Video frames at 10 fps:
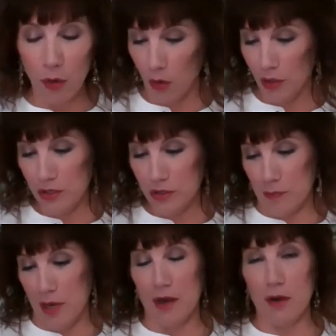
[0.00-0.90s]
or you could
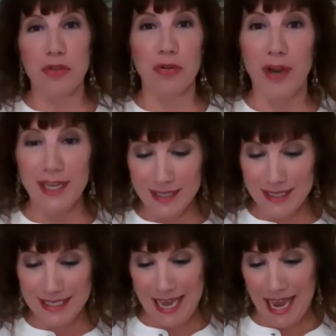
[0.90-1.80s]
pair it with a great
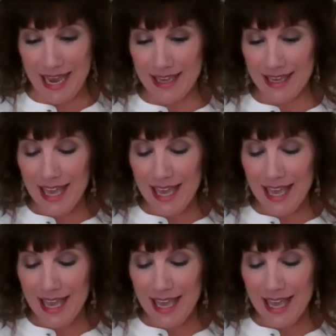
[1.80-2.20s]
steak.